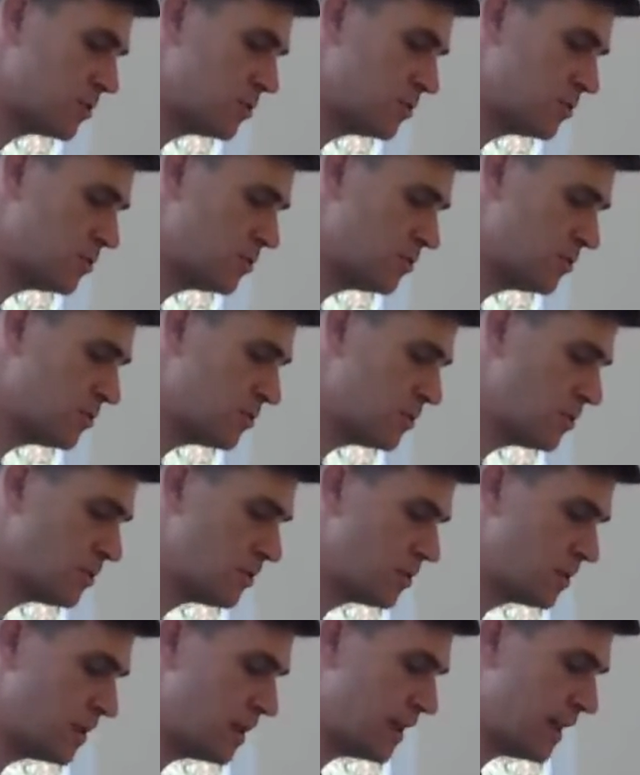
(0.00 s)
to
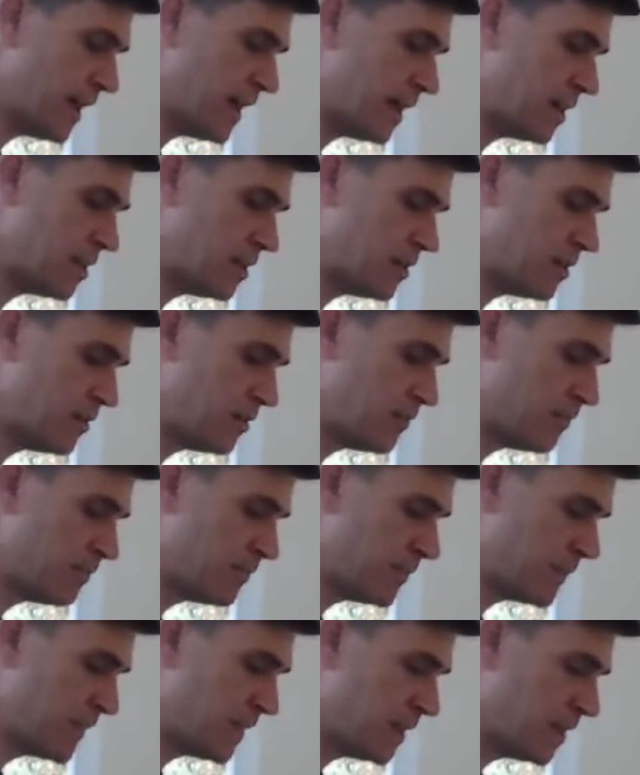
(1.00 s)
add in
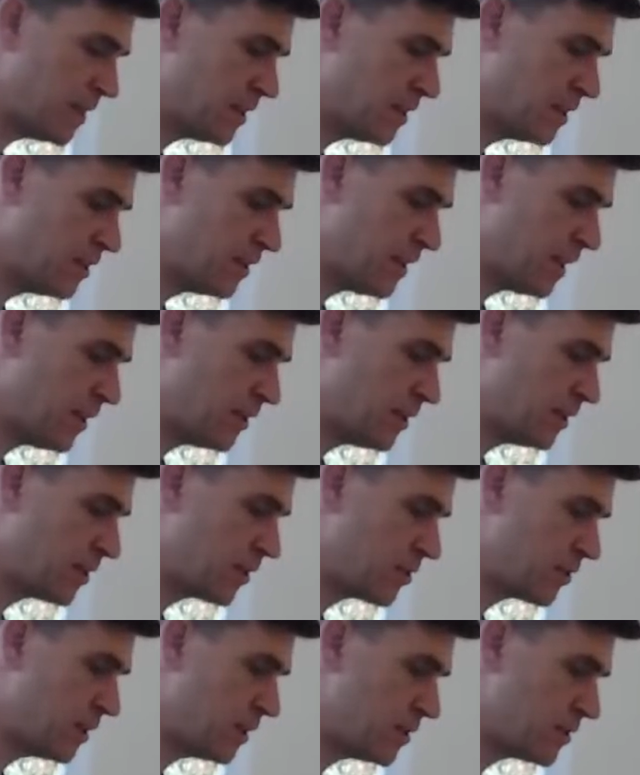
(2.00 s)
the other
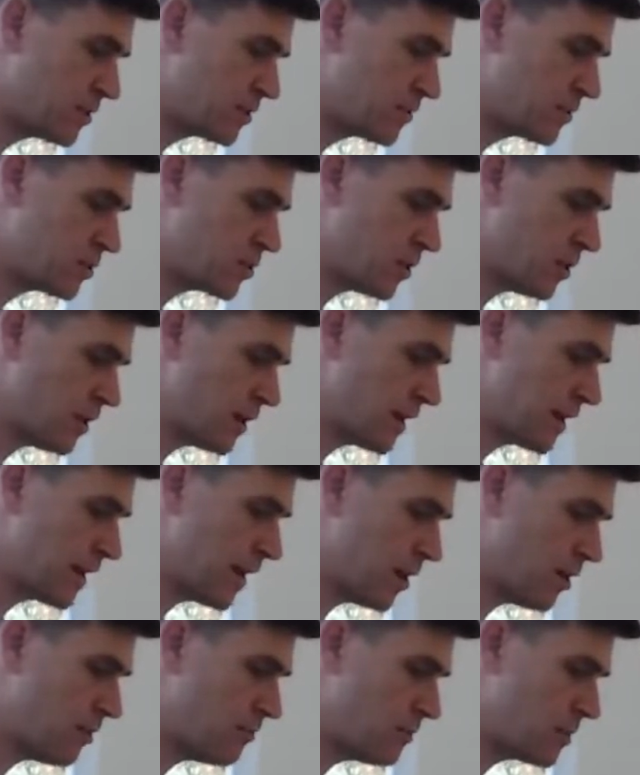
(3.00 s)
ingredients, which are
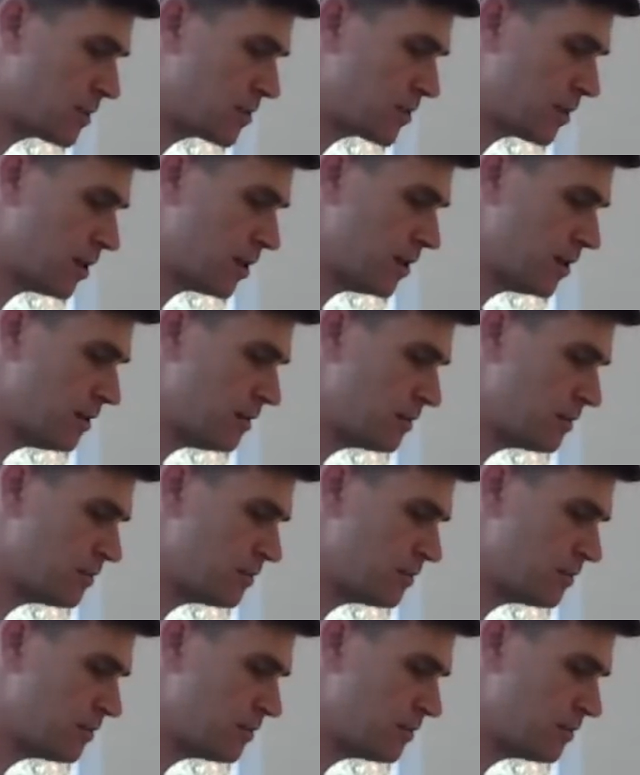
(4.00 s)
garam masala.